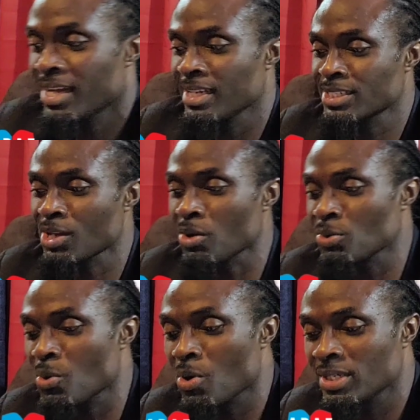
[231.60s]
I
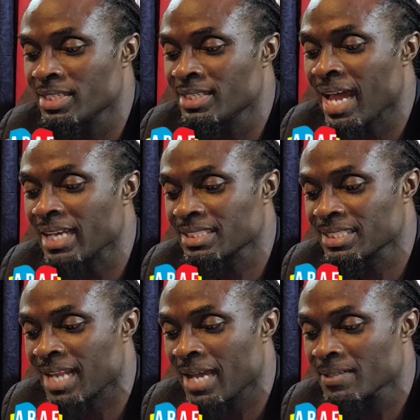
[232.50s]
shout all night
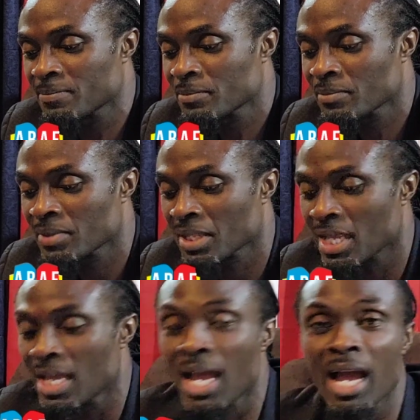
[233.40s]
tonight.
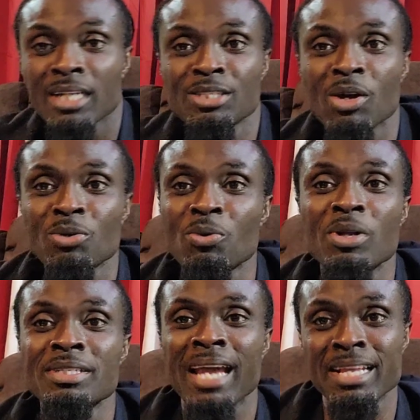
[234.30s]
I shout
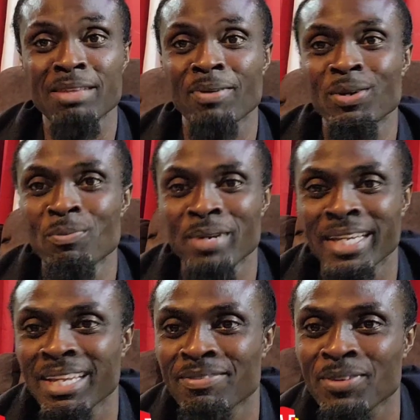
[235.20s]
all night if I don't be
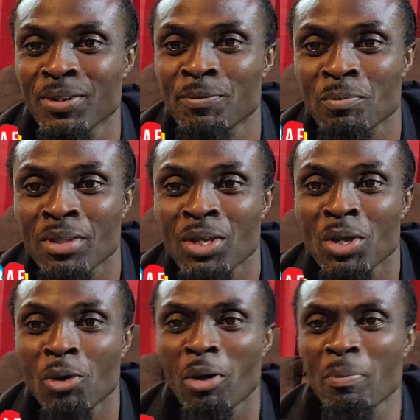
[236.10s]
careful.
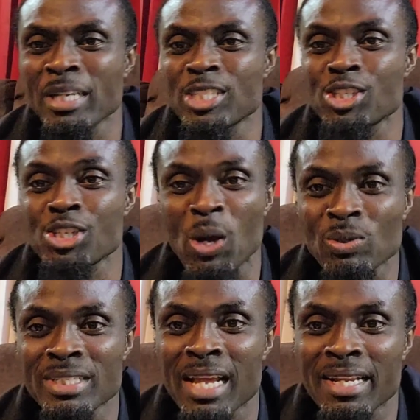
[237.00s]
We've been
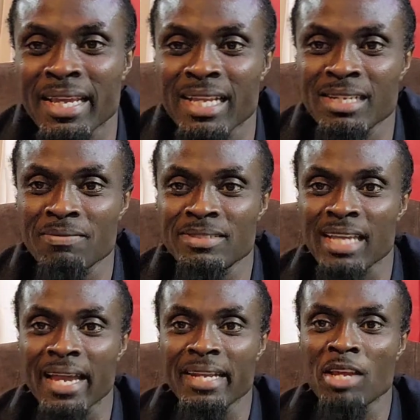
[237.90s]
shouting at the hills of
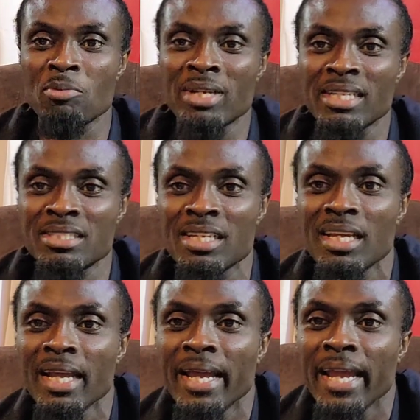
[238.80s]
Zion. Amen. I say,
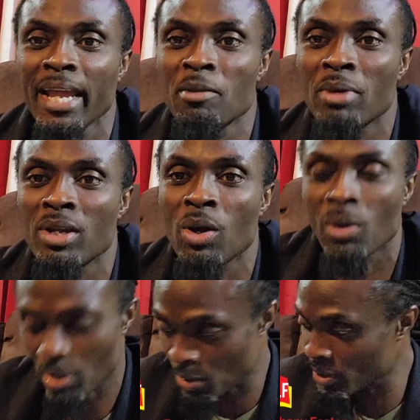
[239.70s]
Amen.
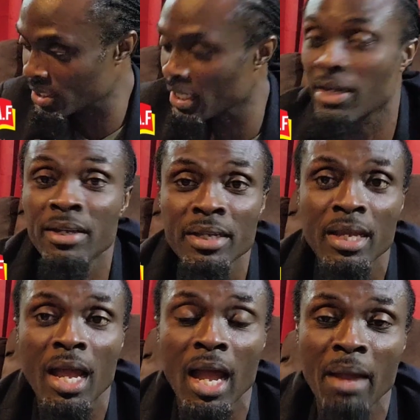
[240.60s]
Oh, oh dear.
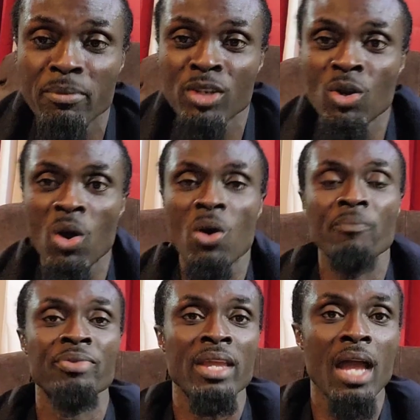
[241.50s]
Um, you
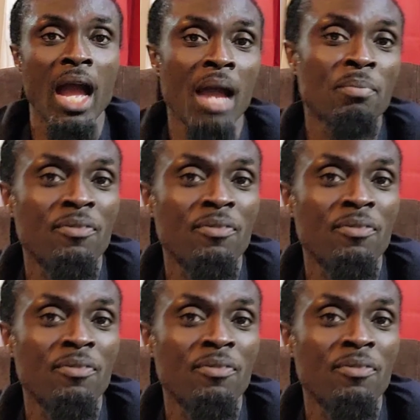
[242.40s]
know, and um,